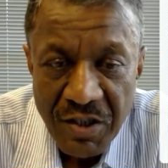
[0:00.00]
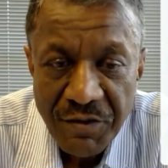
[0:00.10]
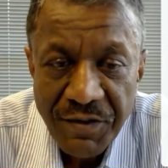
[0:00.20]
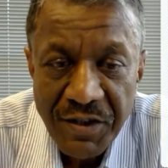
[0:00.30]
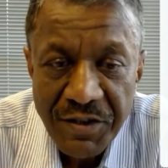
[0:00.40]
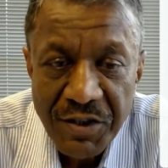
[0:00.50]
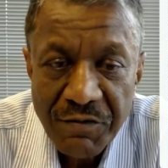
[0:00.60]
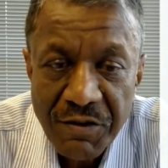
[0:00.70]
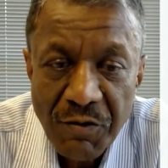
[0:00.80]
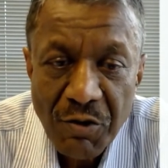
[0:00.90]
The first
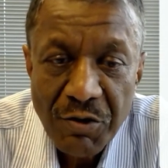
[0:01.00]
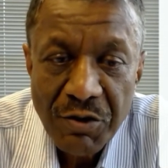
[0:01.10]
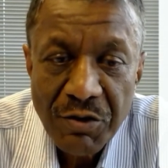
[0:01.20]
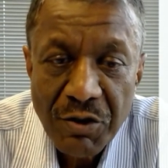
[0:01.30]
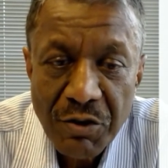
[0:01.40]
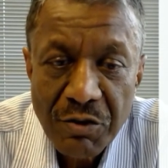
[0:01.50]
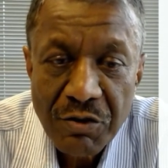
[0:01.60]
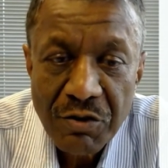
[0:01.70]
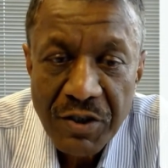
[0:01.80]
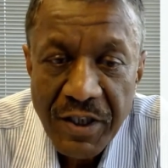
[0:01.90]
thing we want to
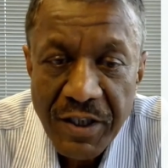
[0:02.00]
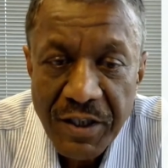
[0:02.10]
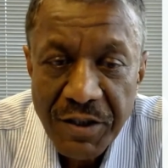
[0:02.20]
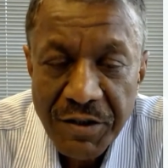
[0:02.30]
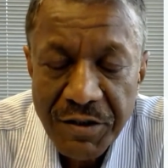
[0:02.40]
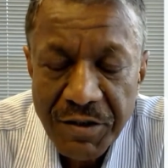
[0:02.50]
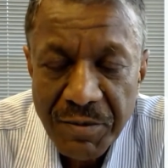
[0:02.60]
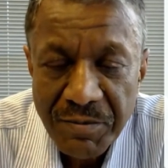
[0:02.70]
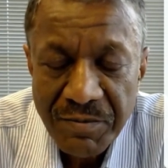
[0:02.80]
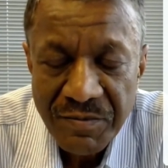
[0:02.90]
know is
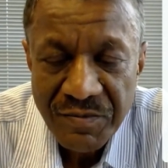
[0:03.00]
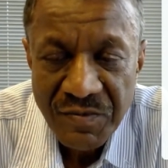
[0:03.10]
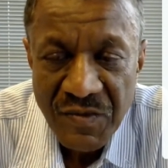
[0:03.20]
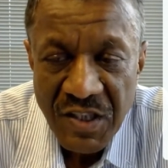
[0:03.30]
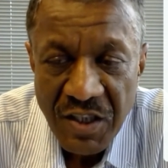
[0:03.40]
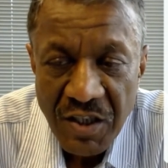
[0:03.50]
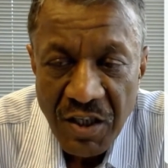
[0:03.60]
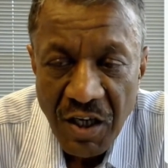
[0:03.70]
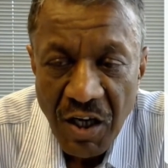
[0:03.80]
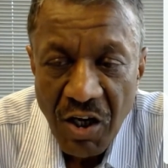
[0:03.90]

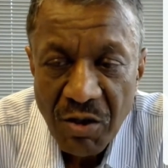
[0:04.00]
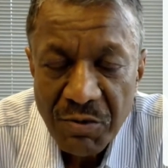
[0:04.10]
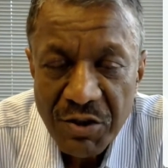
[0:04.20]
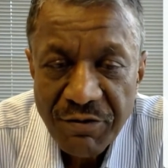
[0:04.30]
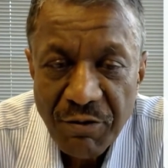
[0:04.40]
how much